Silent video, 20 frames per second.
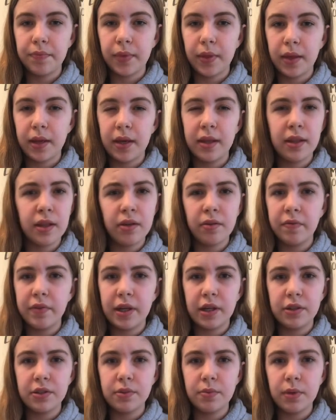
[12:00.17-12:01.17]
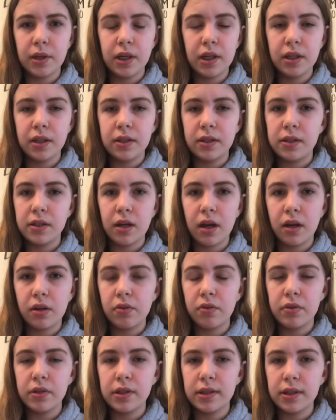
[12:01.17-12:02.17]
And they're very sweet. It's not
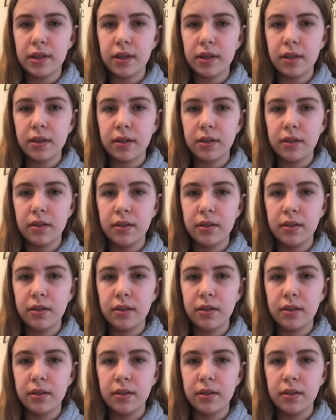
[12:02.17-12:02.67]
always like